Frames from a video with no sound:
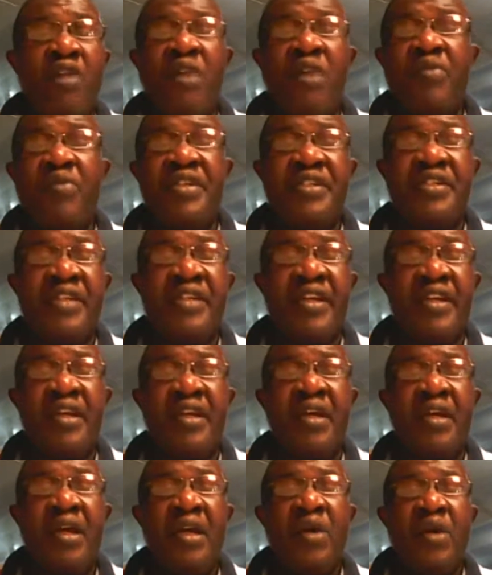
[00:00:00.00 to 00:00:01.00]
when we
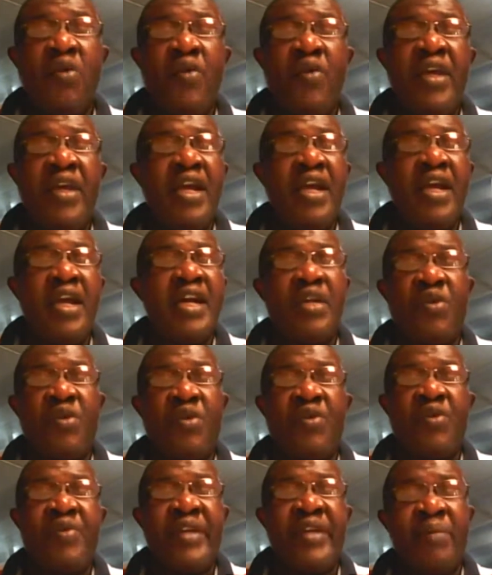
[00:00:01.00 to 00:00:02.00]
say we
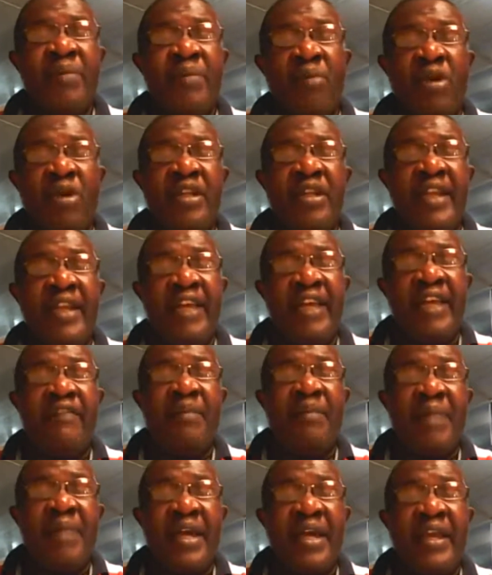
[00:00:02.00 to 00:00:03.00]
are not doing a
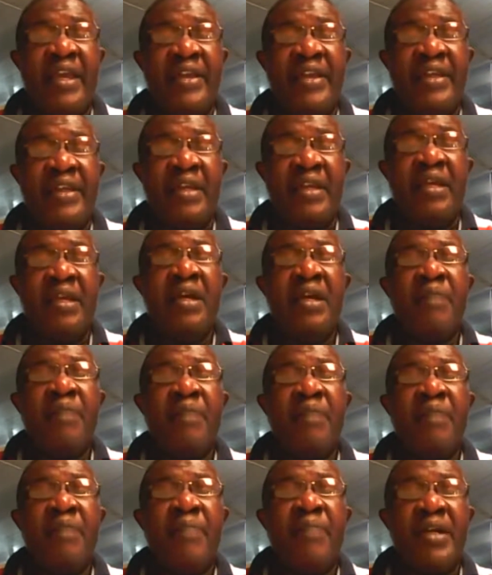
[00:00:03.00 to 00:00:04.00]
multi-level marketing,
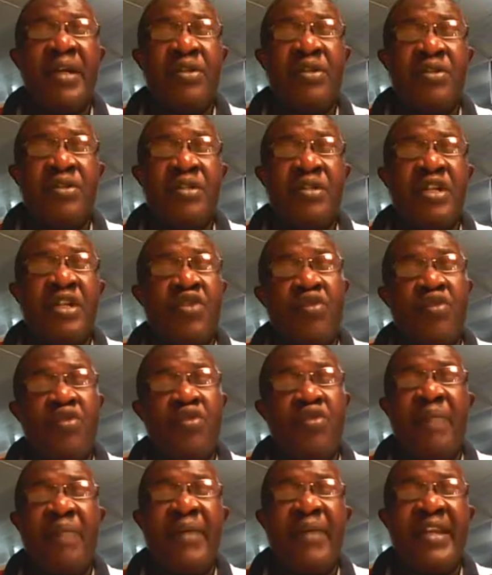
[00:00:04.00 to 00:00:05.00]
but the
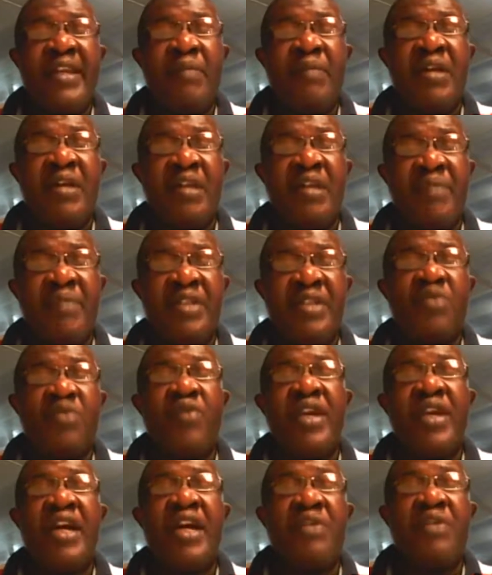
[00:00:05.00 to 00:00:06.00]
truth about the matter remains
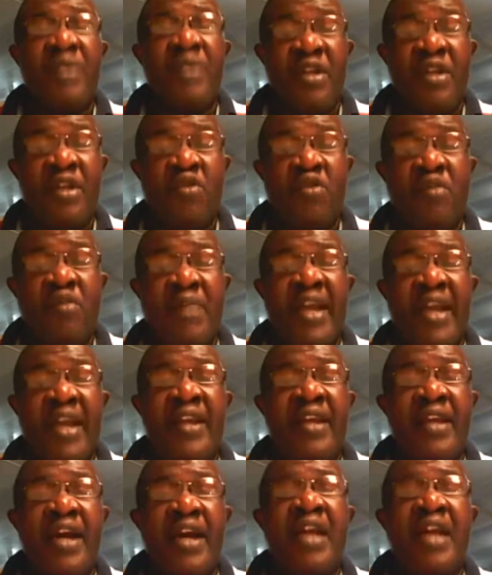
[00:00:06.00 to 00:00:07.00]
we are doing network
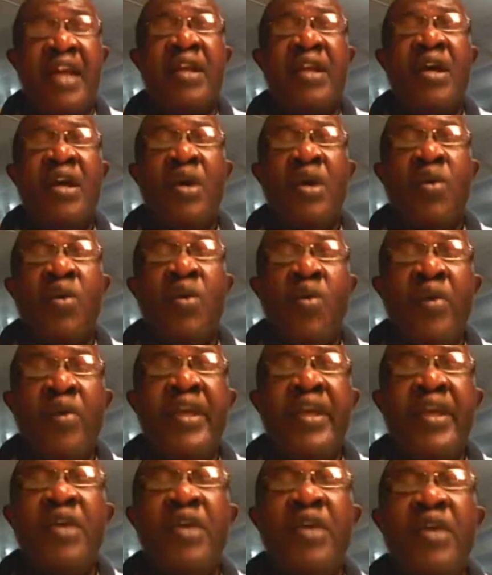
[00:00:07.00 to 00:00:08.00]
marketing, and
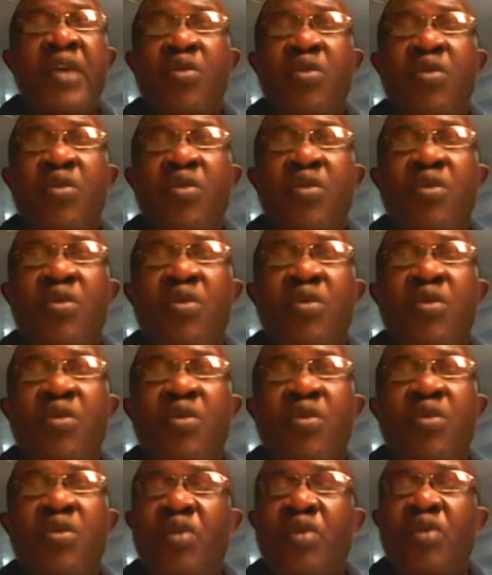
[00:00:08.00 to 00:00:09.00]
we will
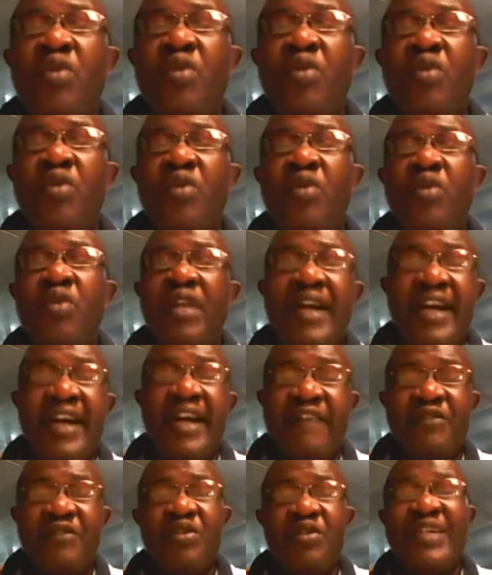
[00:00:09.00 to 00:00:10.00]

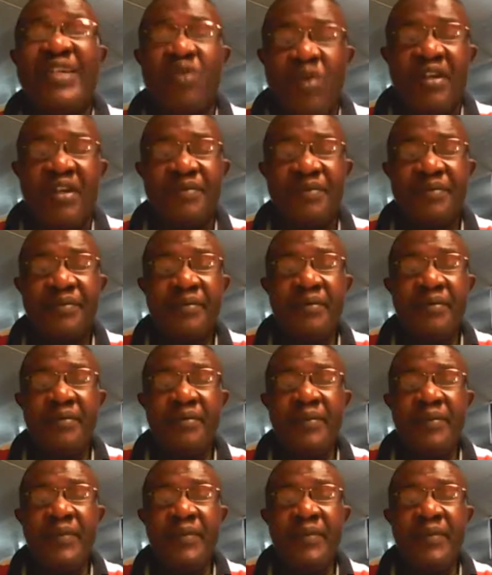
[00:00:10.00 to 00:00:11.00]
have to
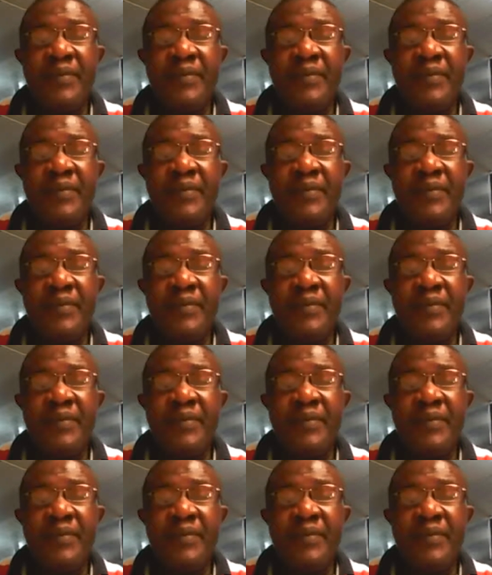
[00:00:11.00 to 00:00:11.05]
network.